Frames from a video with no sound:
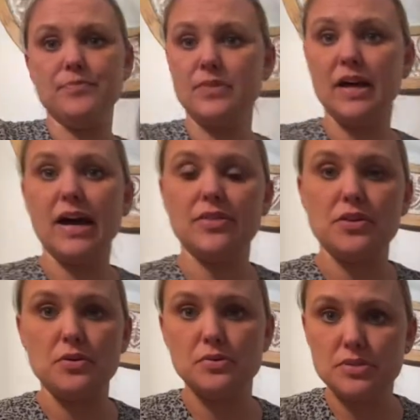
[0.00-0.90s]
Not
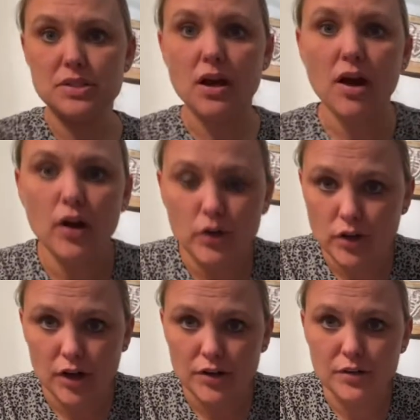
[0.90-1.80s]
those
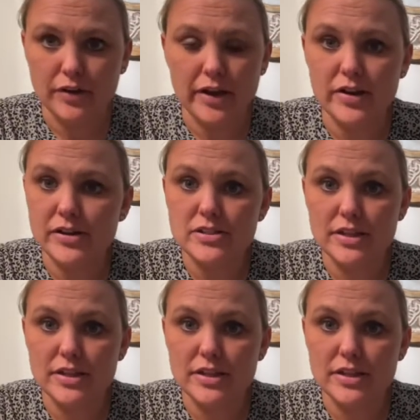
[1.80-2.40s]
cargo carriers